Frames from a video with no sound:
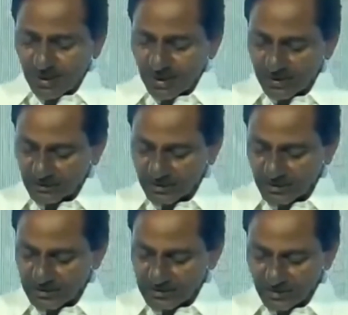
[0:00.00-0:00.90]
and to the
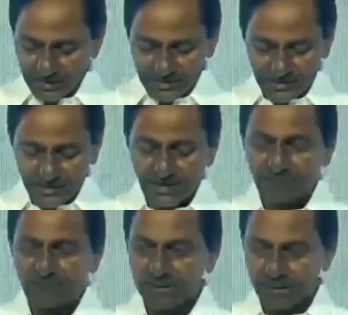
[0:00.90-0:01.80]
historic city of
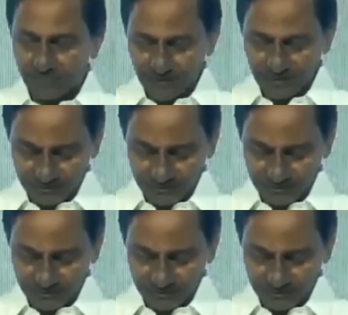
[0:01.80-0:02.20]
Hyderabad.